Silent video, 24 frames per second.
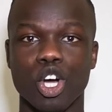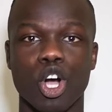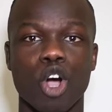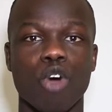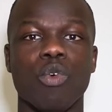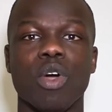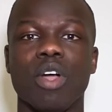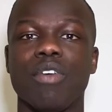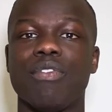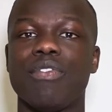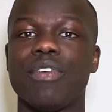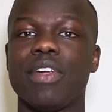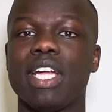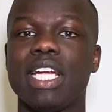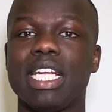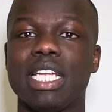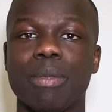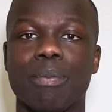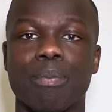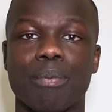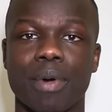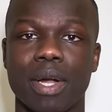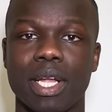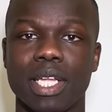Or if we're feeling
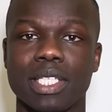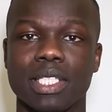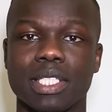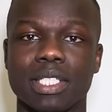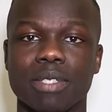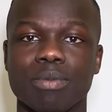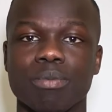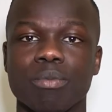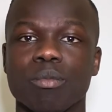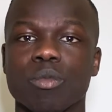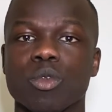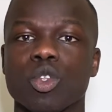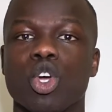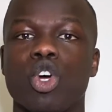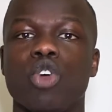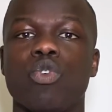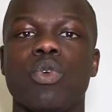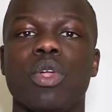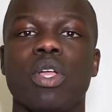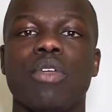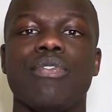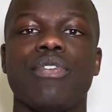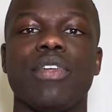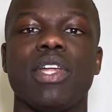depressed, or
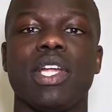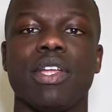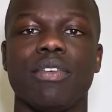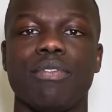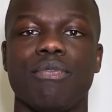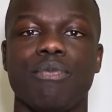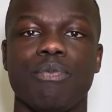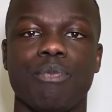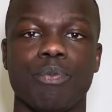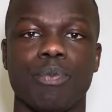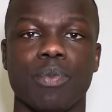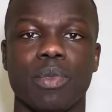we're feeling